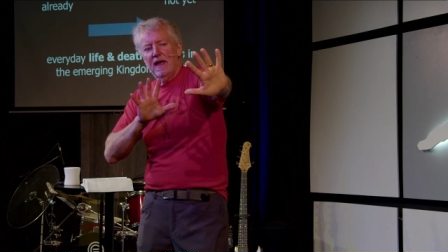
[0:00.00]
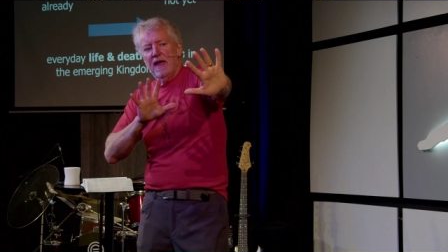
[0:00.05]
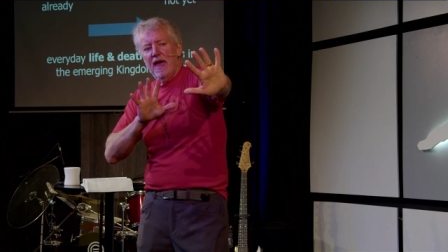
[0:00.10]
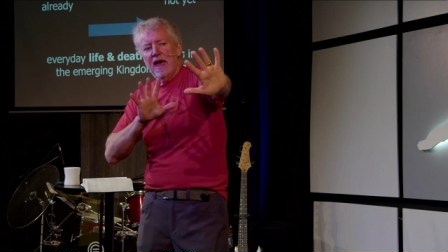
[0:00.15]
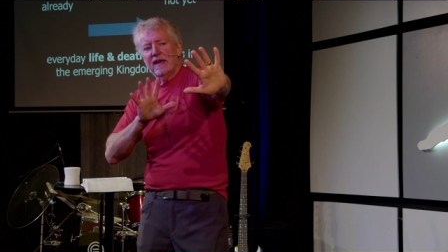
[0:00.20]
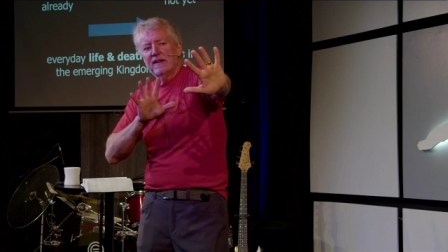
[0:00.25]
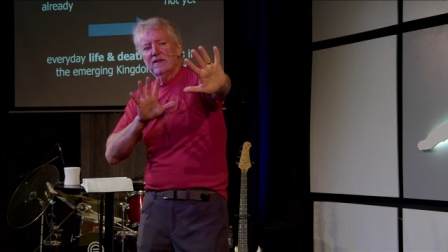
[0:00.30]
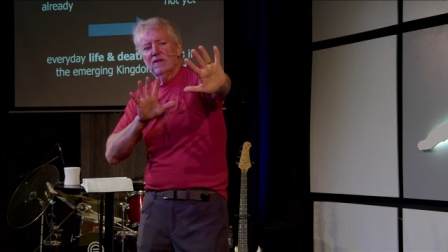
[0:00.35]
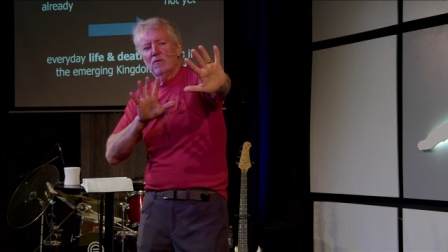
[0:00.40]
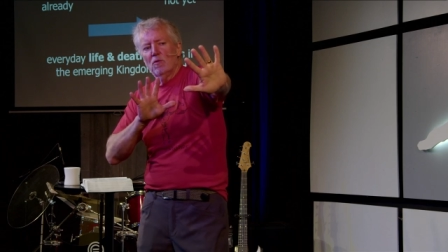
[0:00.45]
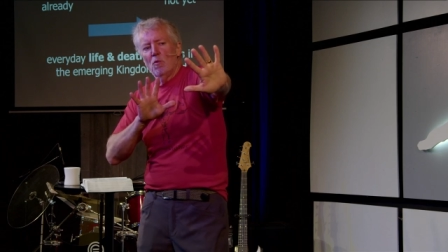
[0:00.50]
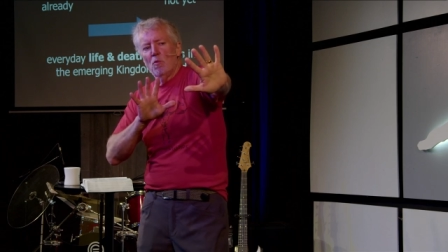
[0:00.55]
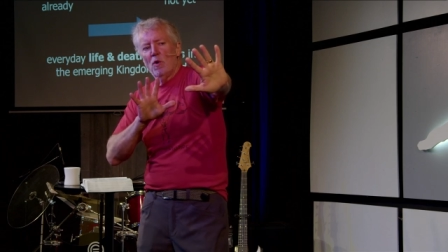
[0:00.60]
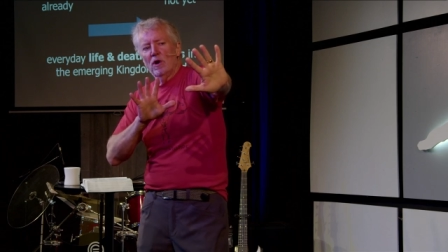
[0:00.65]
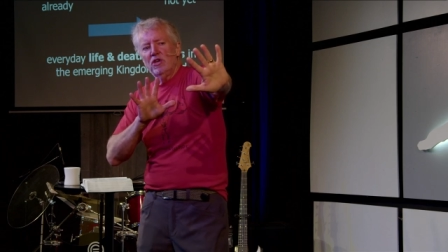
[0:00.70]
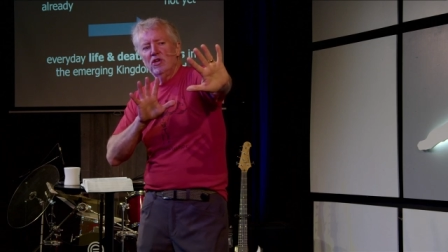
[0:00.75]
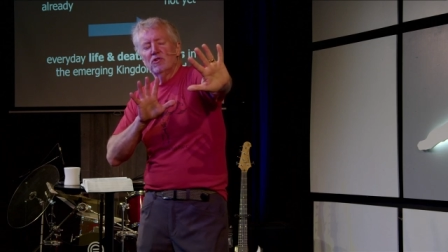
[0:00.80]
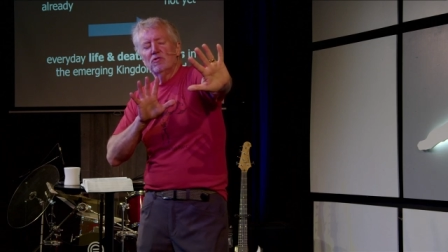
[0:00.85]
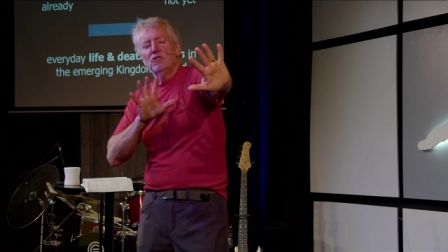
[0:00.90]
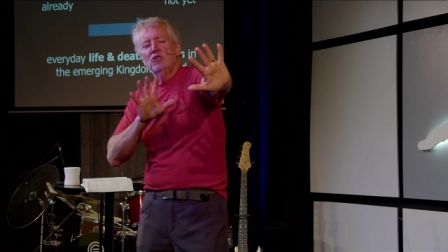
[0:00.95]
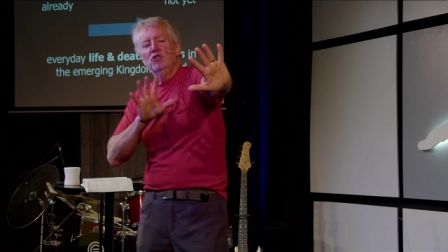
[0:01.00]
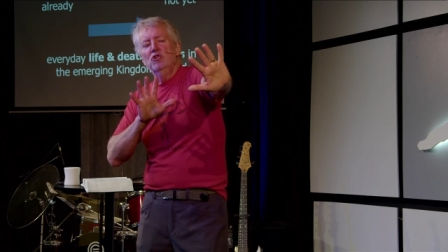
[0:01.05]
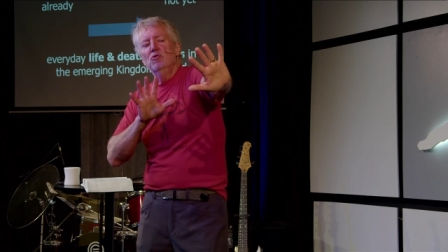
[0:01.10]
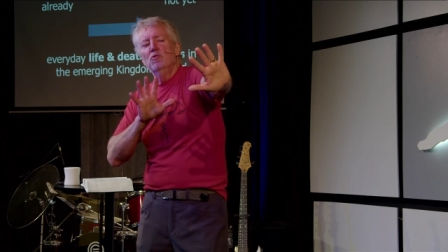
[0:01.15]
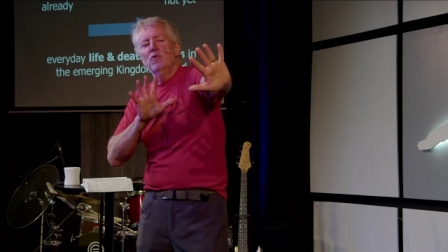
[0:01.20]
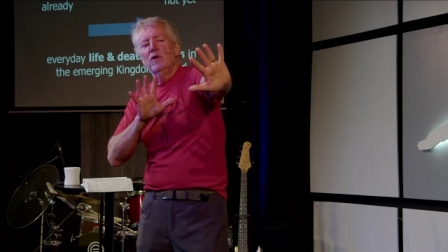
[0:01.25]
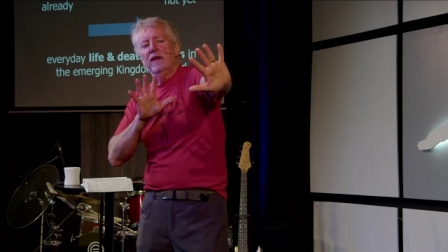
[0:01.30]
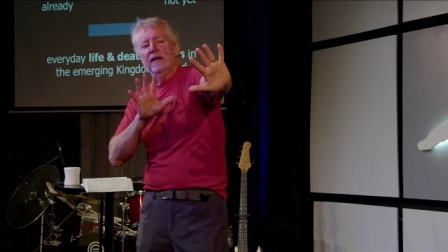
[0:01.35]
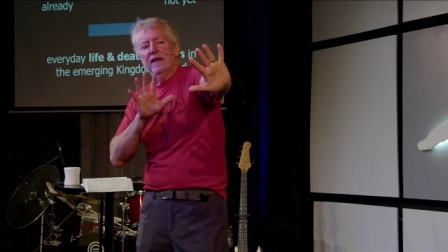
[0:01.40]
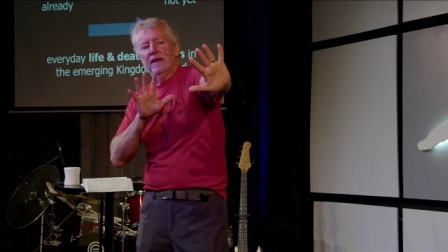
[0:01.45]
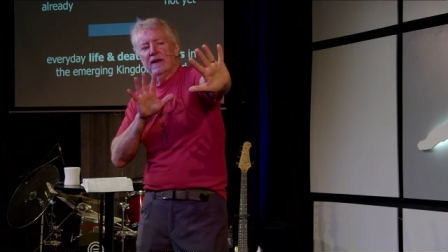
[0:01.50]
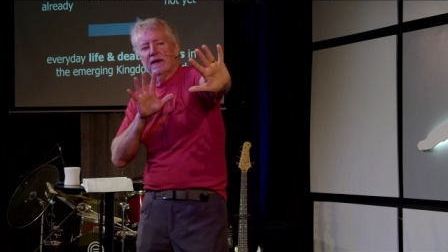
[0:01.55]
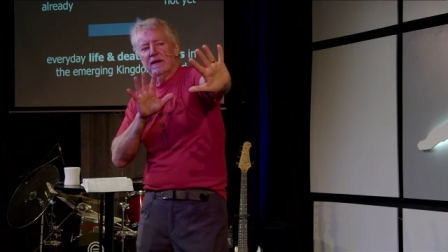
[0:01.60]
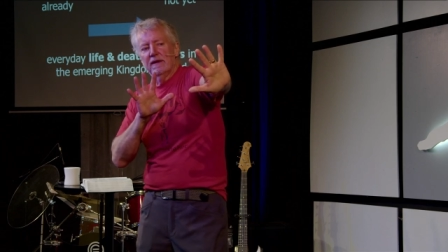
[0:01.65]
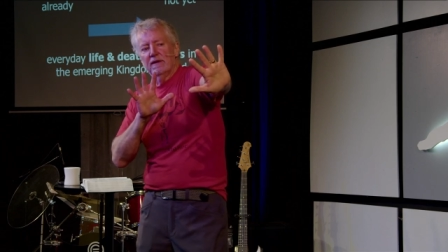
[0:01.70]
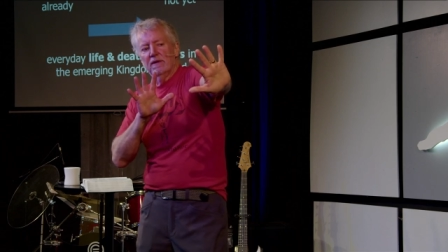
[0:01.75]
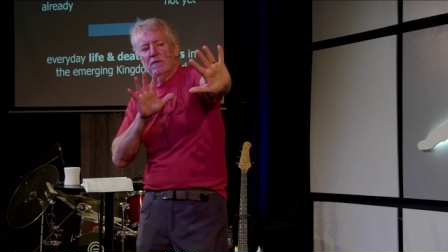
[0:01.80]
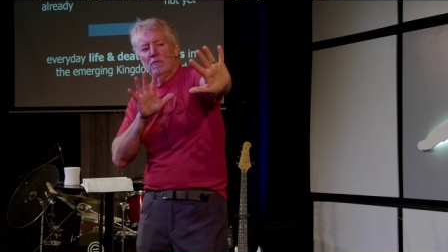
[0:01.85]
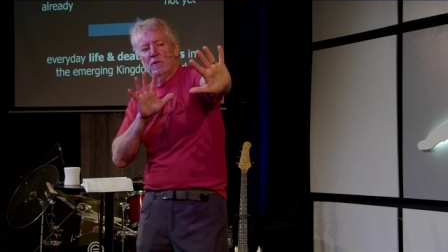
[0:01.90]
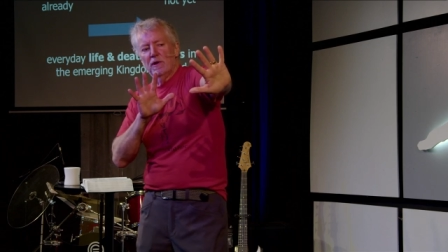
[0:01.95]
at what you're
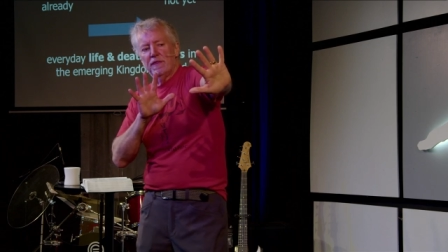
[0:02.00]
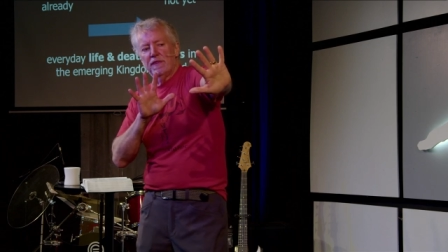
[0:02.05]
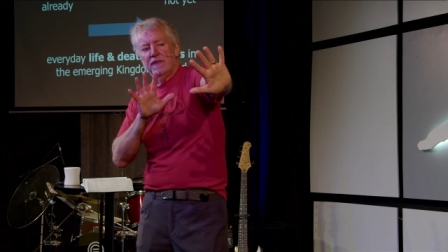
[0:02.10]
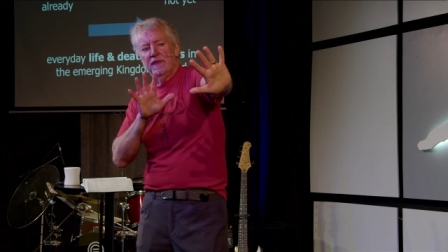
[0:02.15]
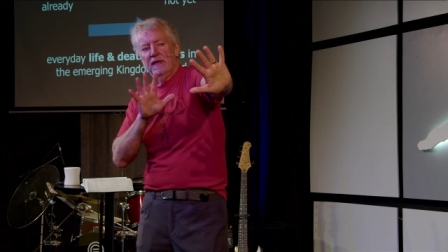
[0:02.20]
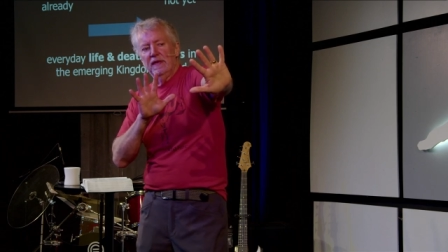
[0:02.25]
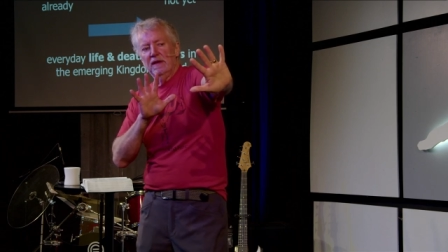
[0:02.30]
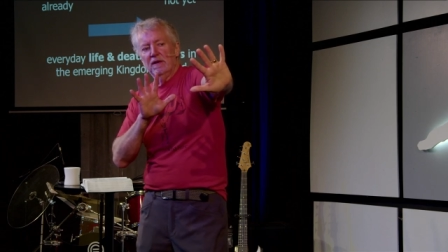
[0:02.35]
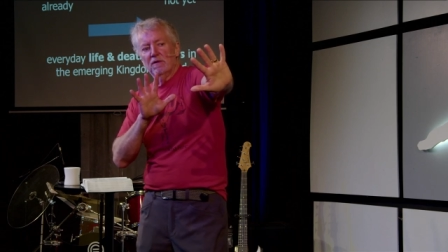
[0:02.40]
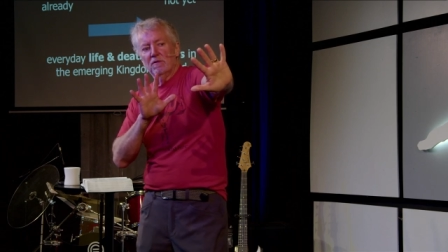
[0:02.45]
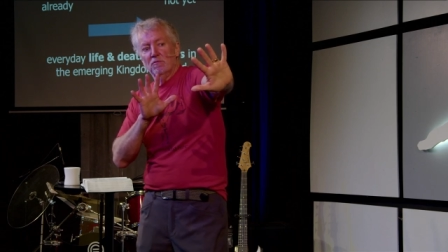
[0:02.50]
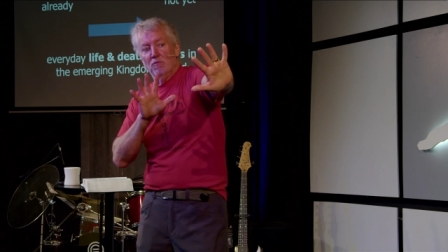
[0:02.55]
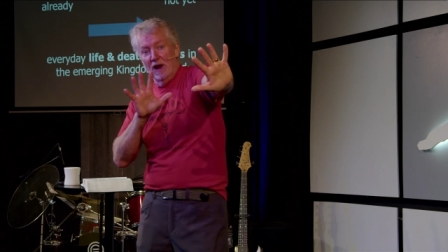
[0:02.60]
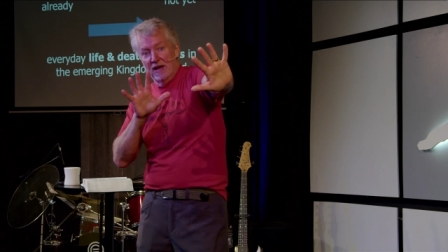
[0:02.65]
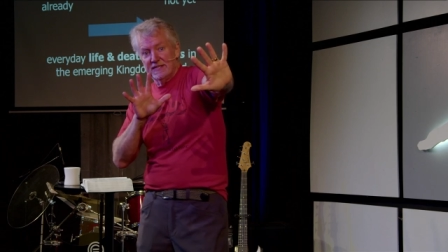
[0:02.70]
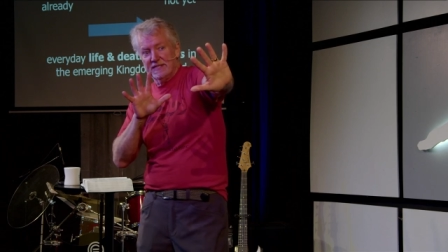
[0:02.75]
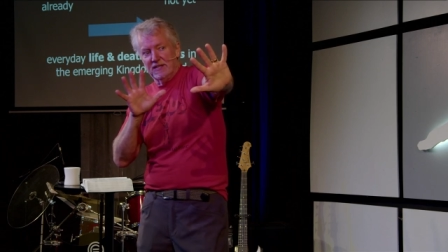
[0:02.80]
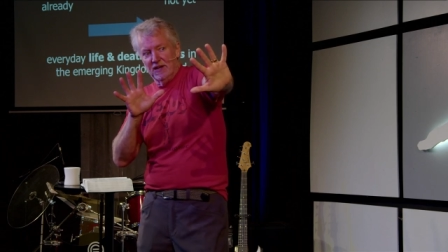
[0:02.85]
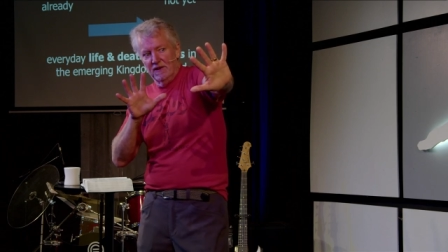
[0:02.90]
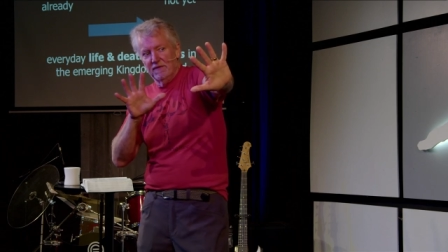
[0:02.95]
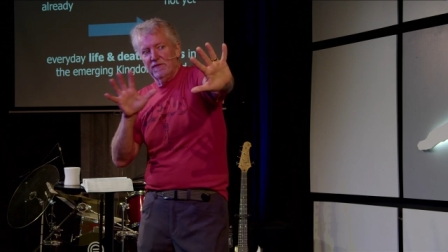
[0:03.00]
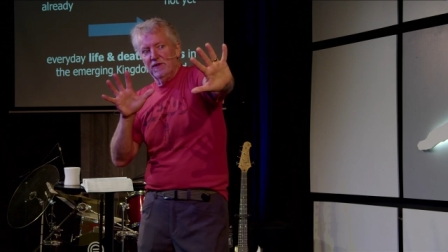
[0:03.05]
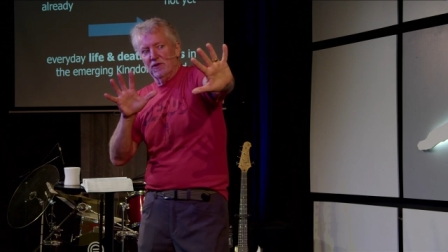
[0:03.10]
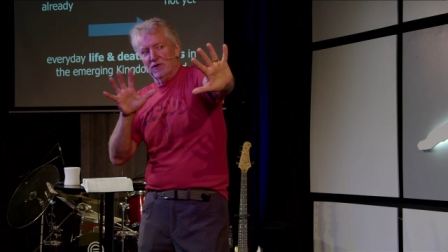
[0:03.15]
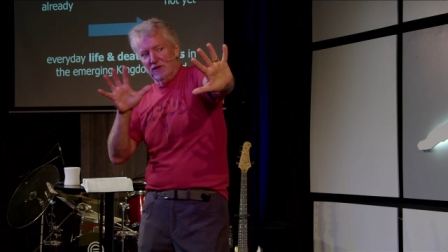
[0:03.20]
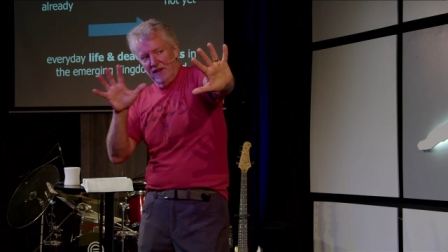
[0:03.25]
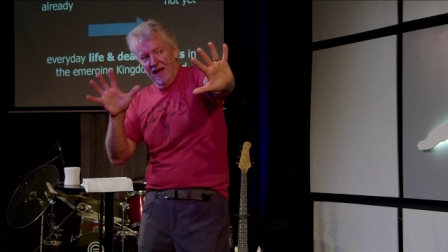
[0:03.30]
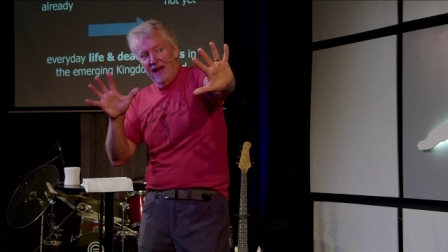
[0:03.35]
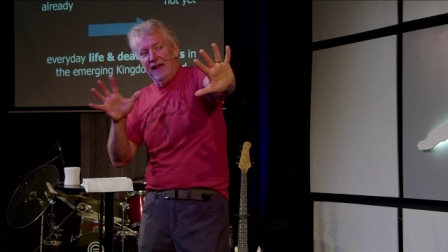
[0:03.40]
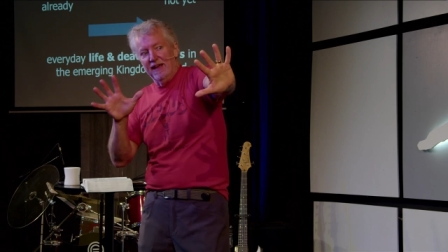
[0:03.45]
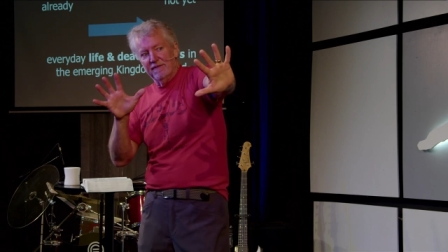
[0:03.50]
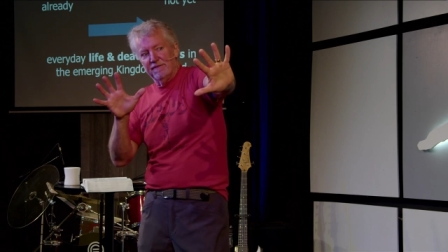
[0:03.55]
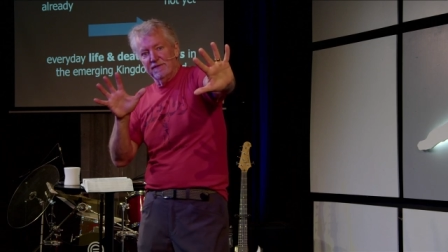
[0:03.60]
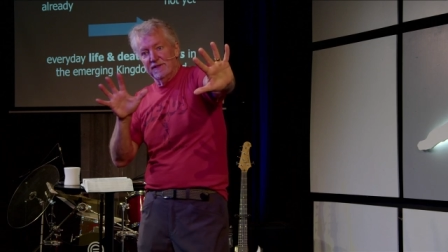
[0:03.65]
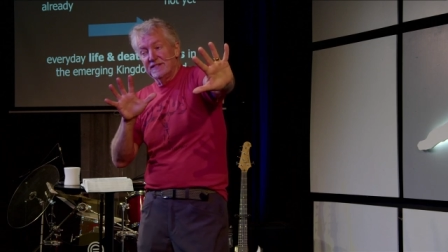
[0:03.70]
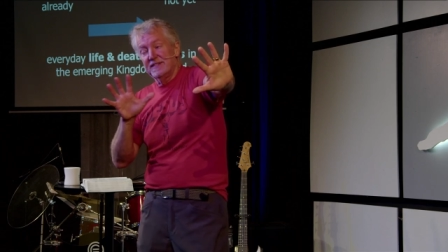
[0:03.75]
doing with the rest of your life,